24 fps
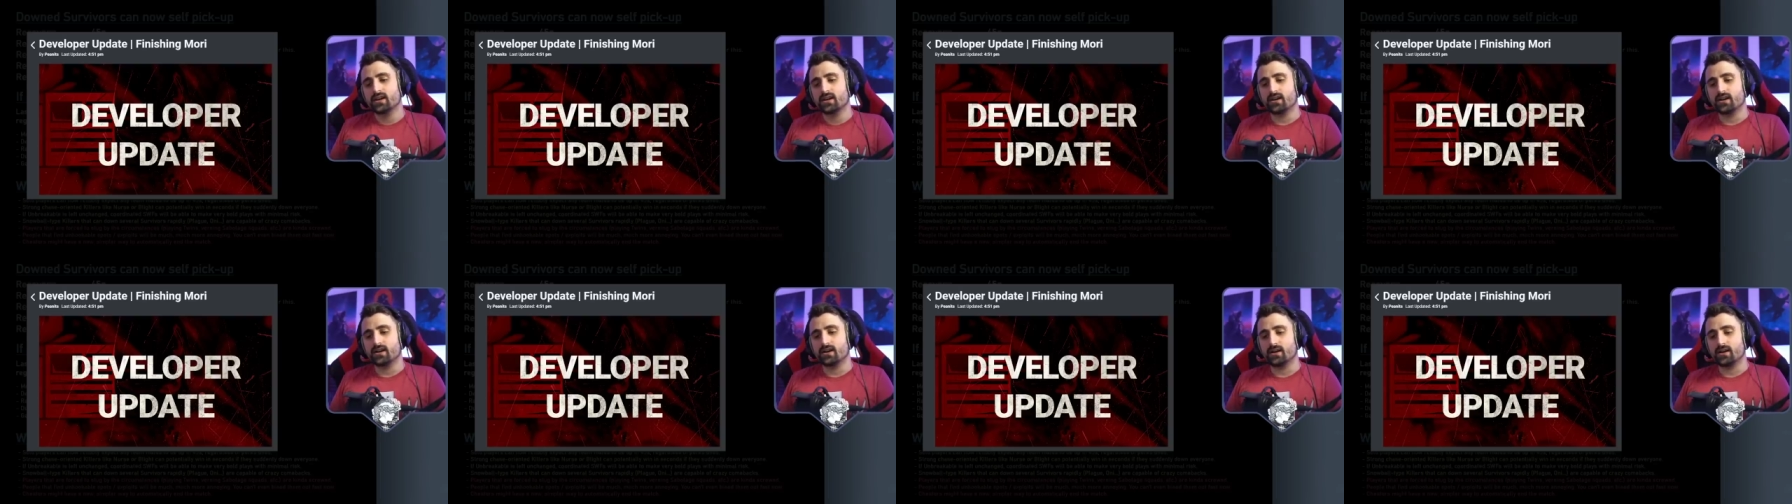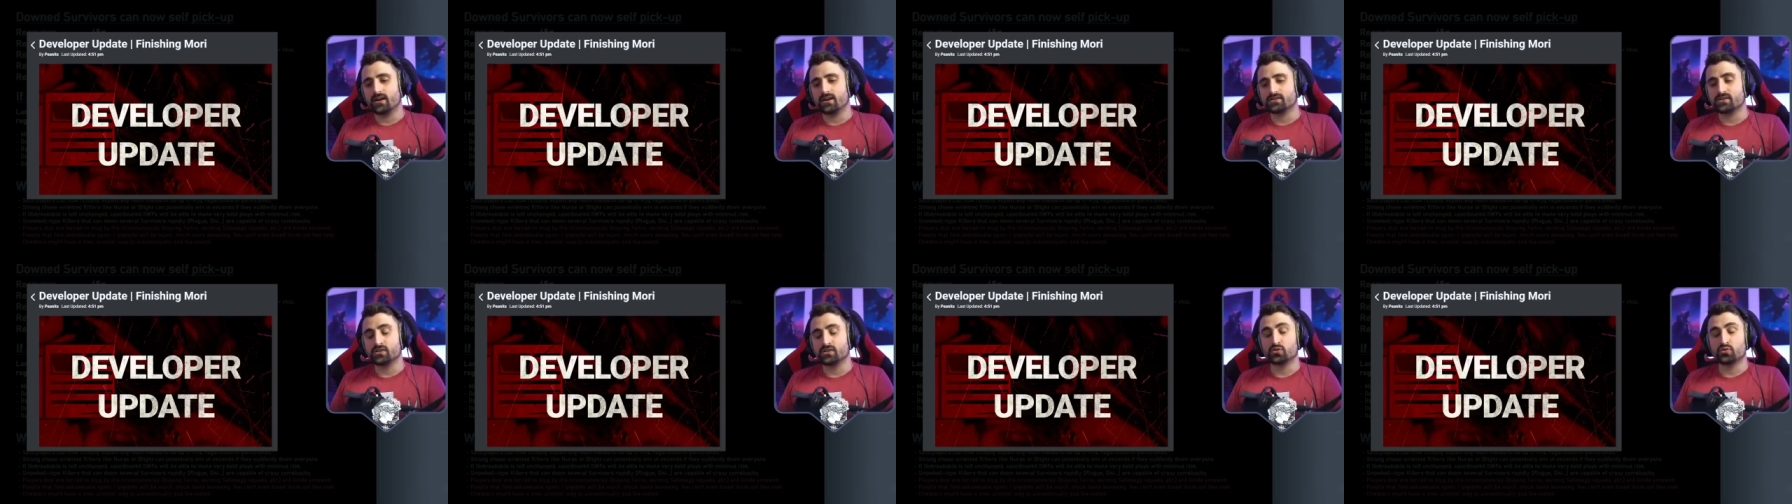
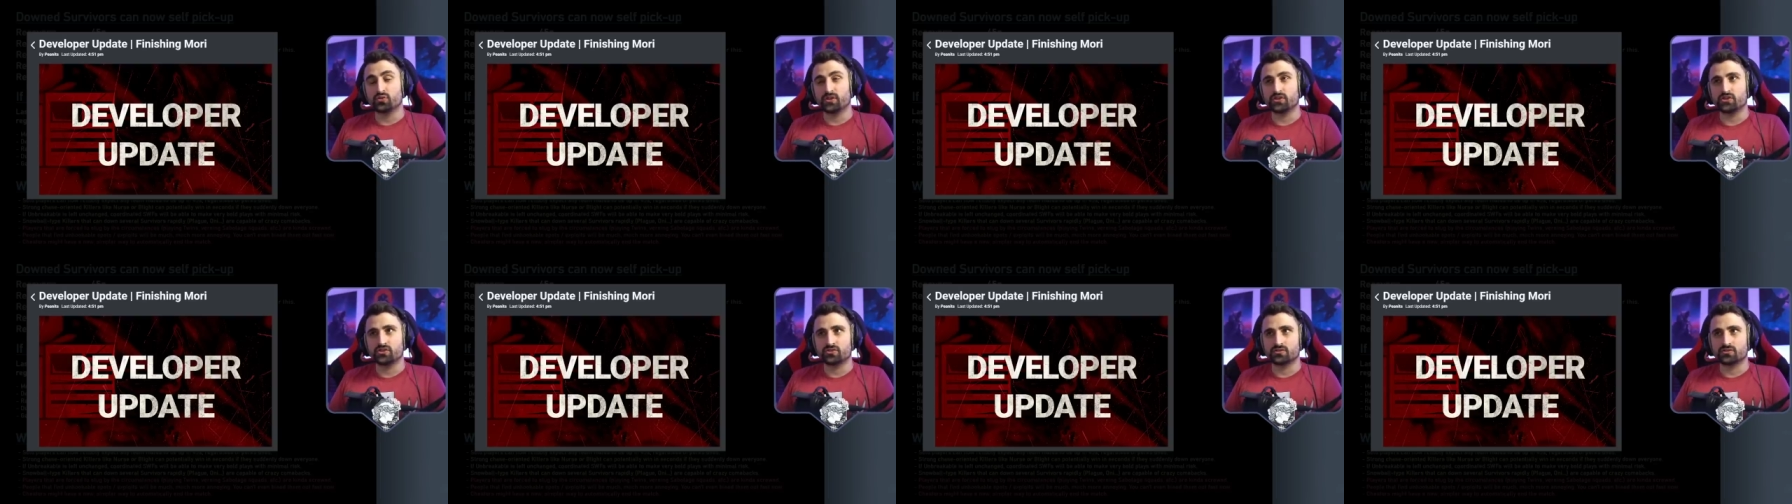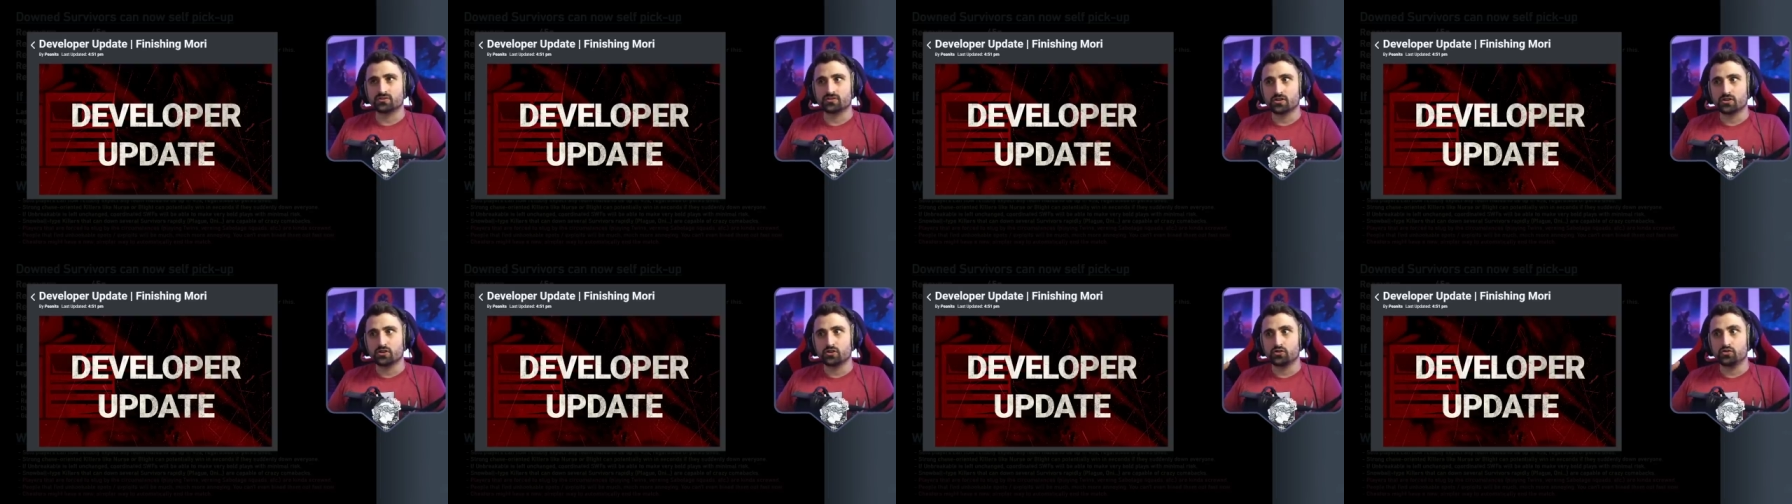uh,
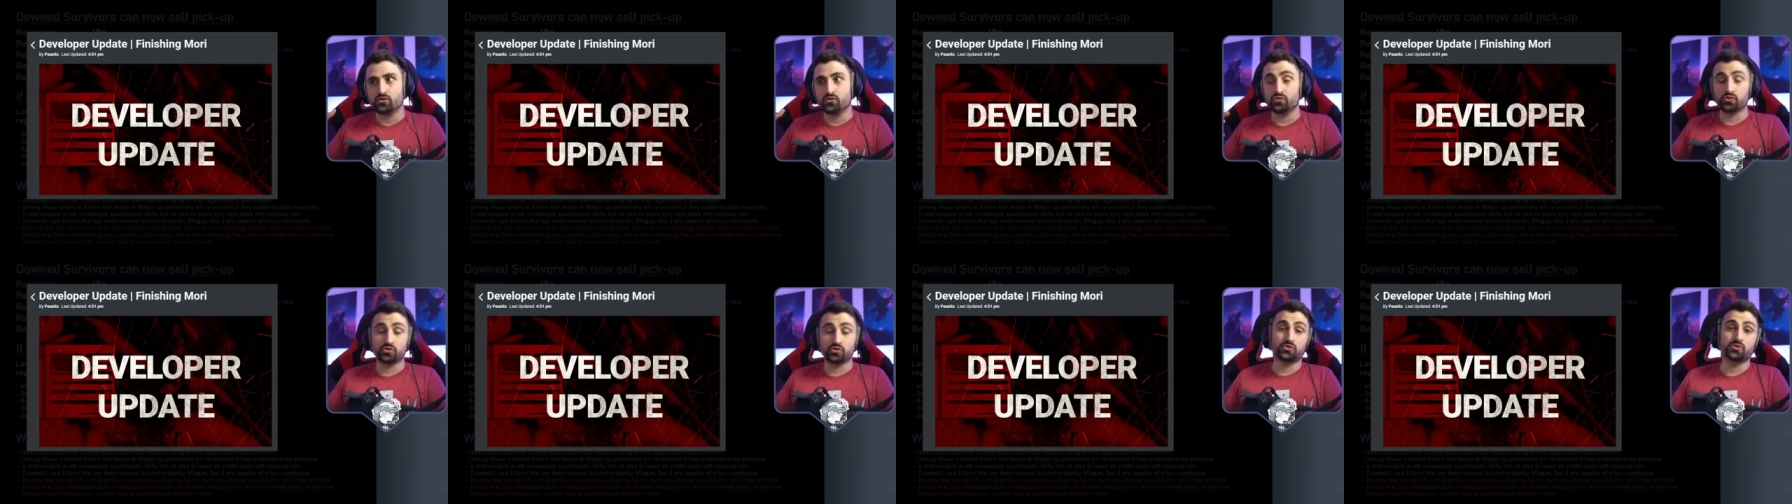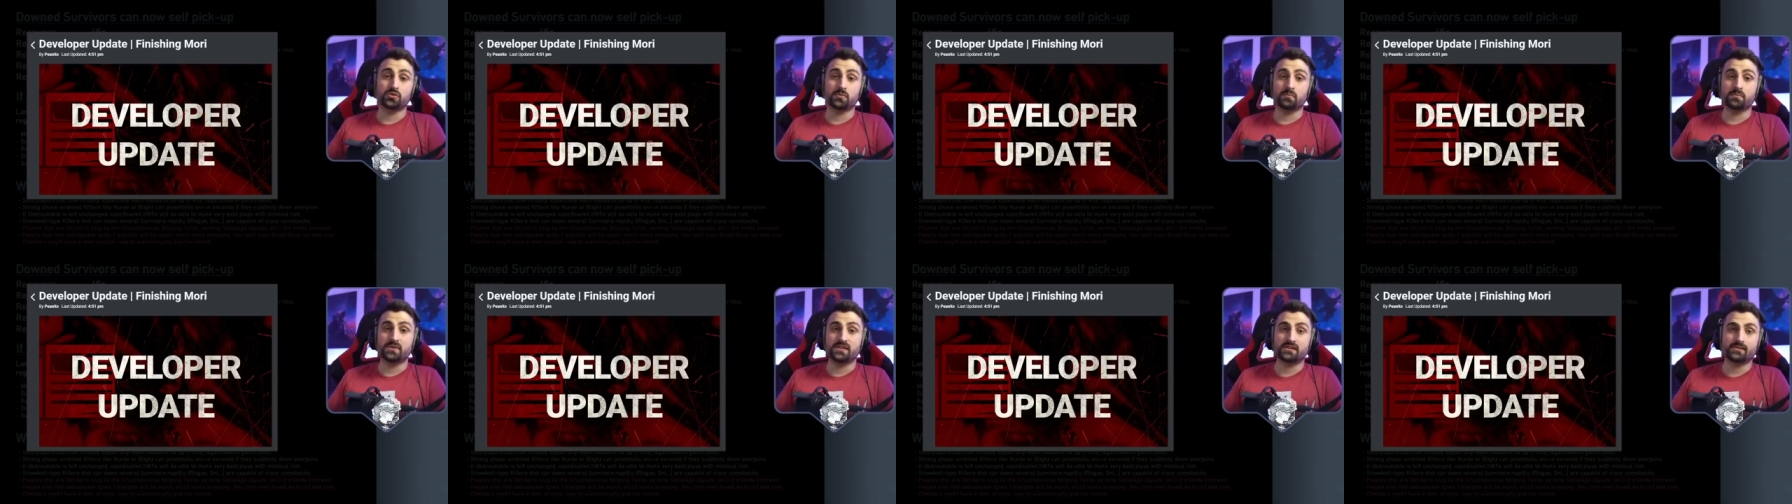situations, you
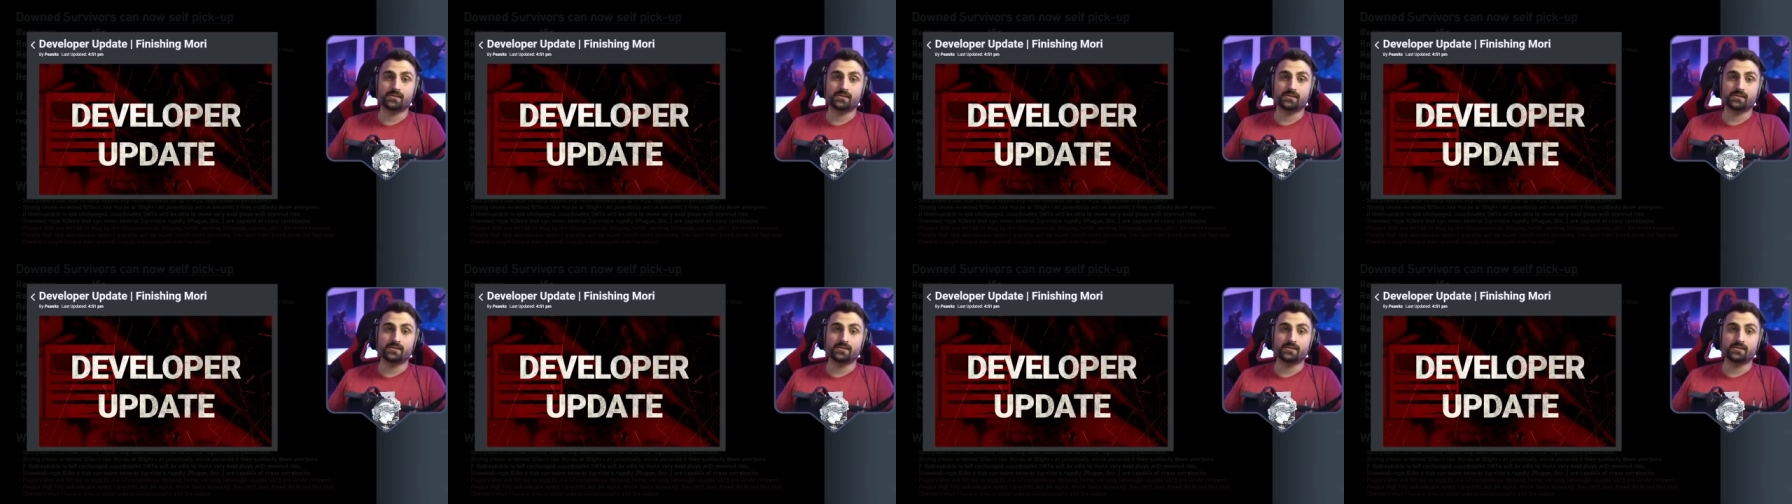shouldn't be